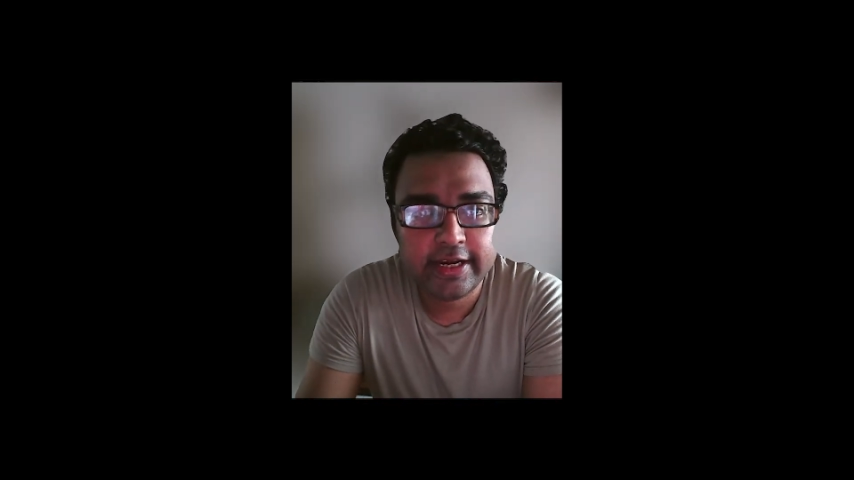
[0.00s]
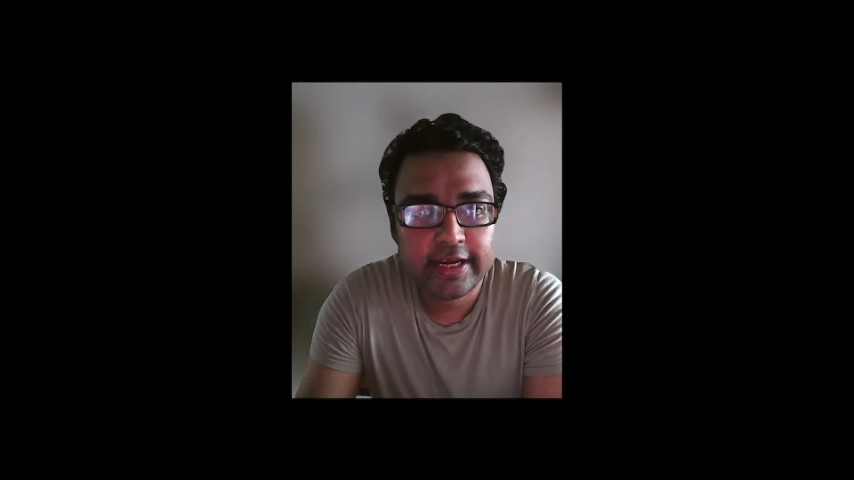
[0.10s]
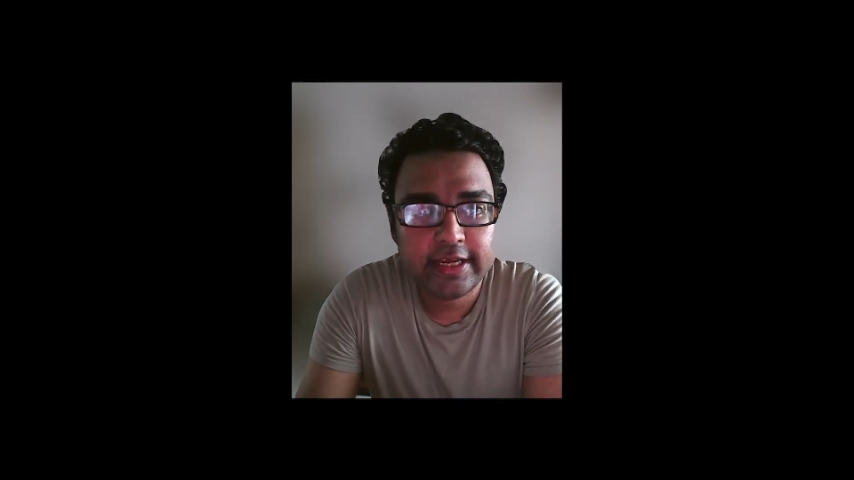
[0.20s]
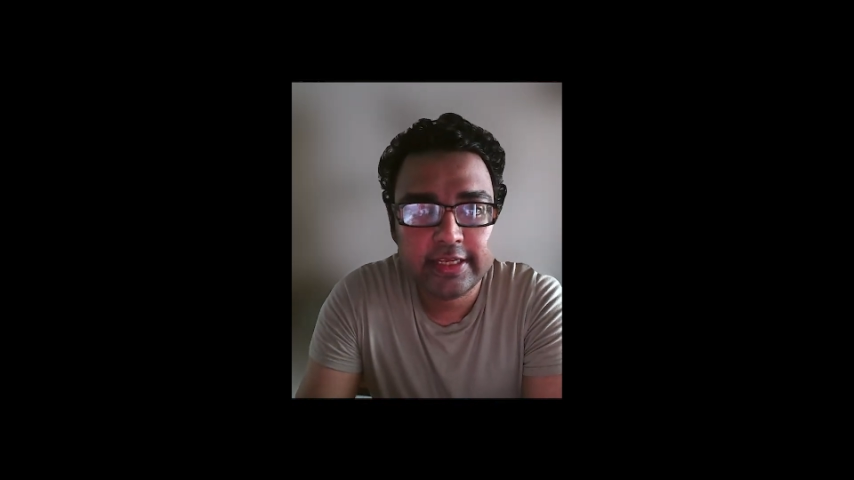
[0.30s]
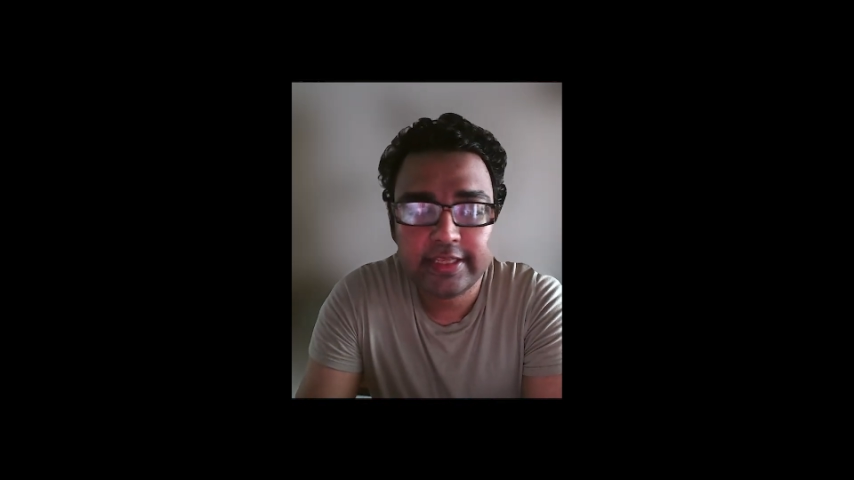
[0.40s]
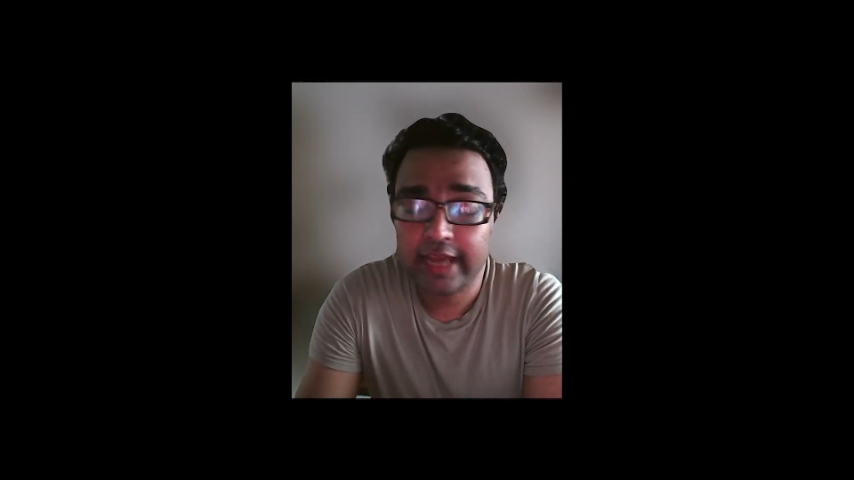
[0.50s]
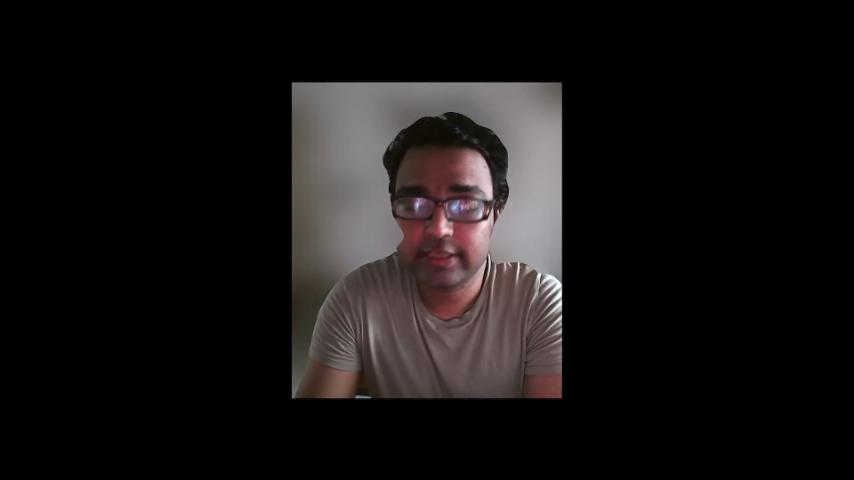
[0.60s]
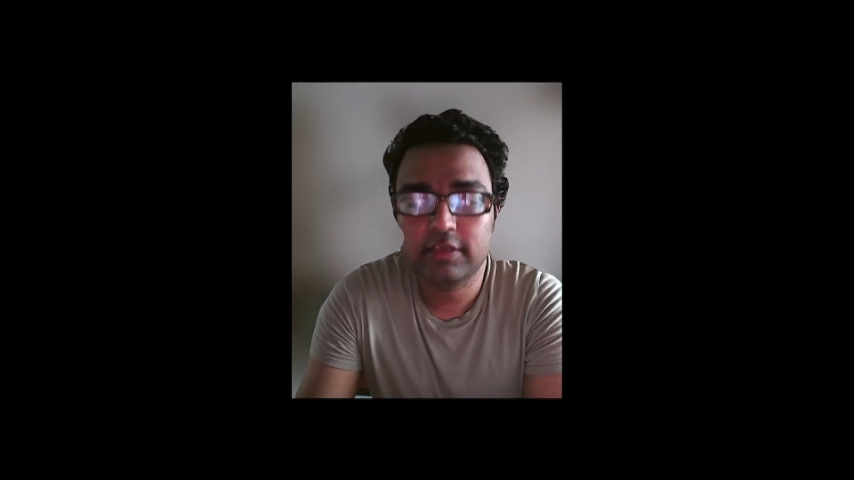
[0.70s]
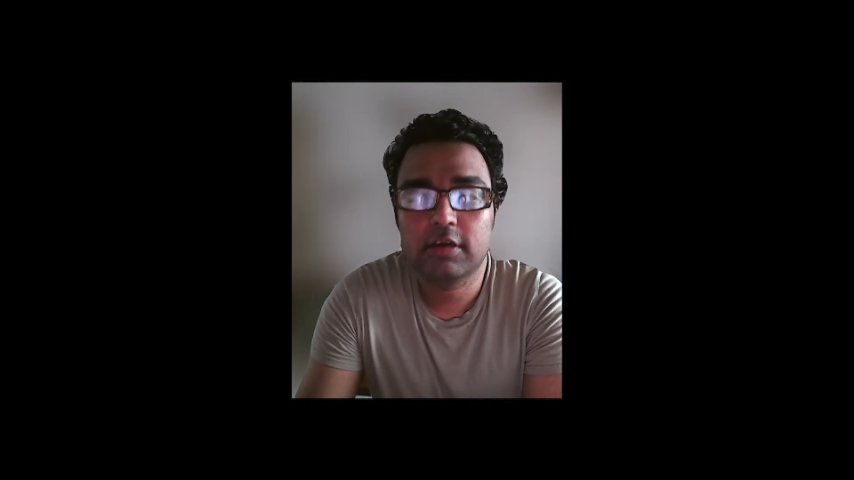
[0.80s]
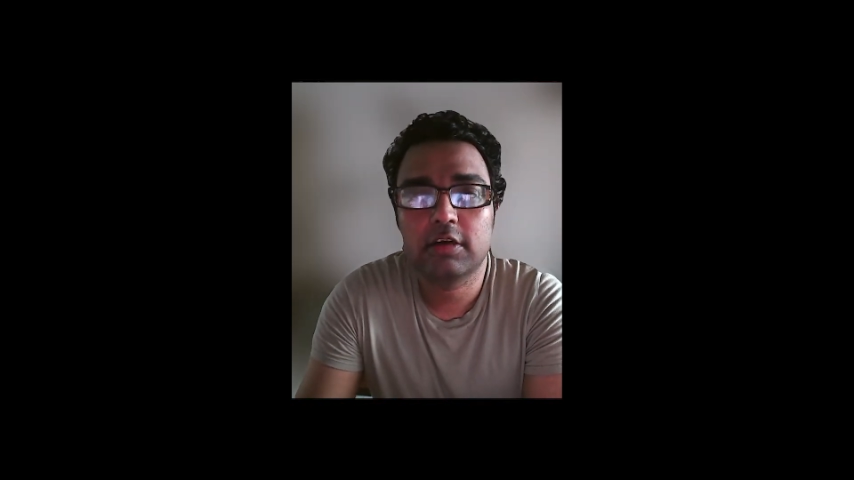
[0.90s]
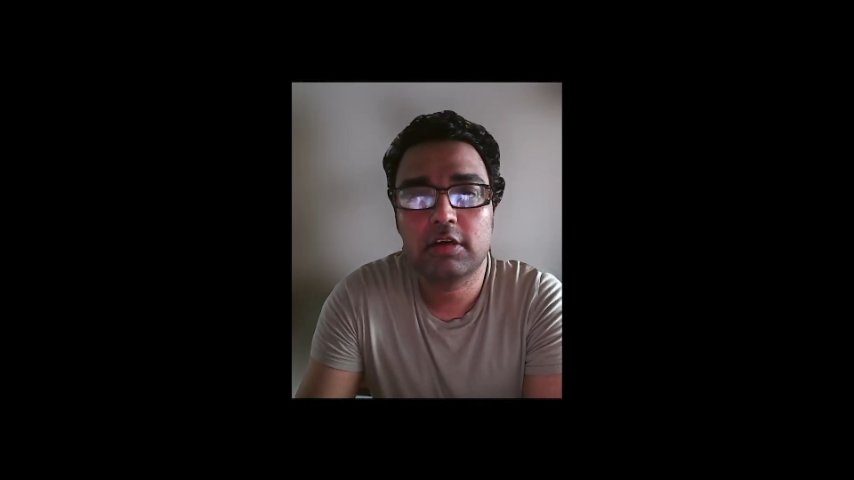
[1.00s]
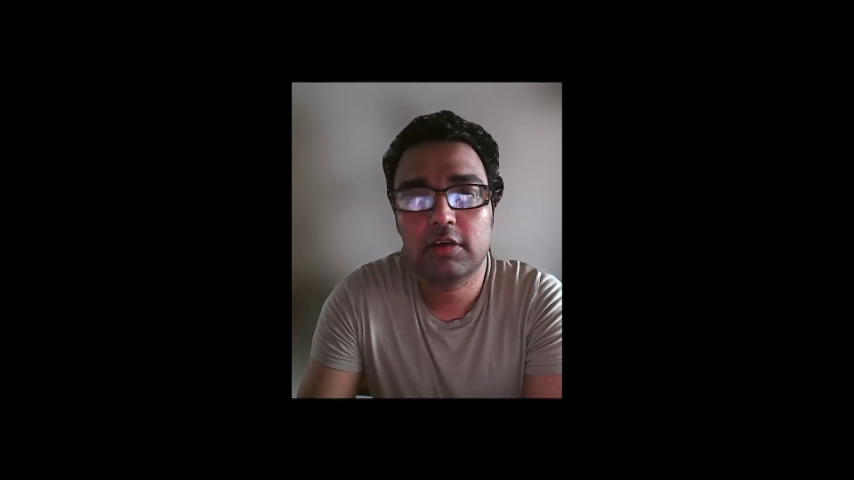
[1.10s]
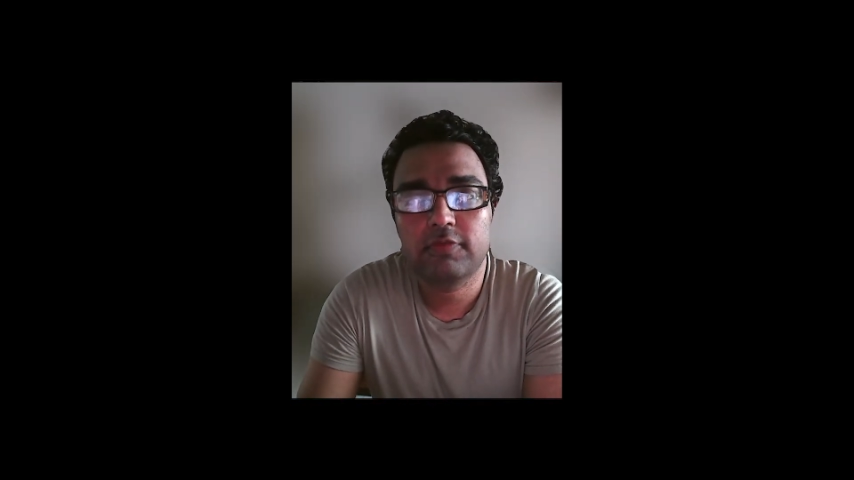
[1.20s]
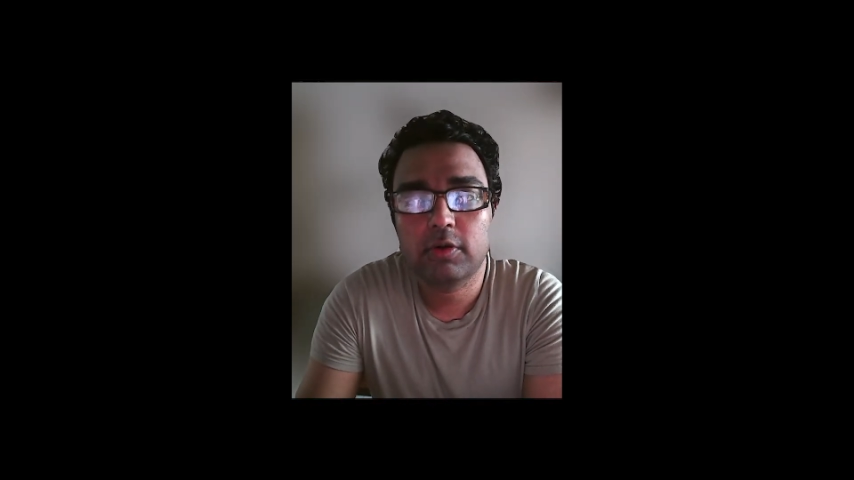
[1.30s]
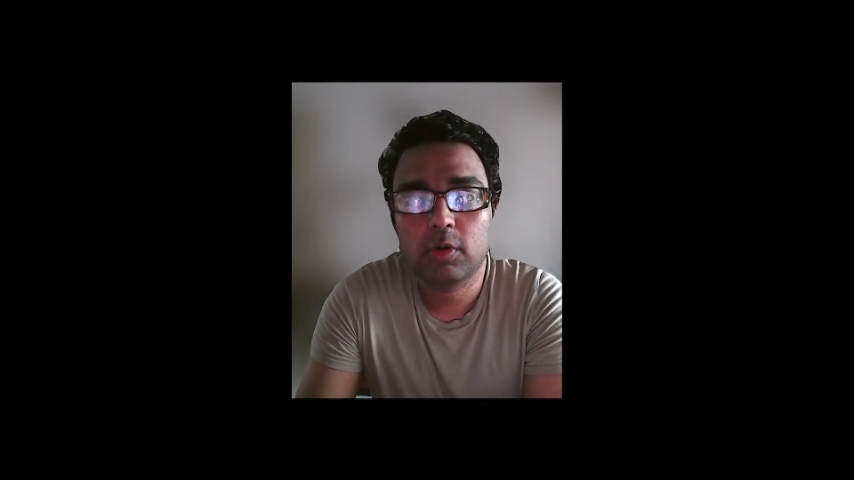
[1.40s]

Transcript: guys, thanks a lot for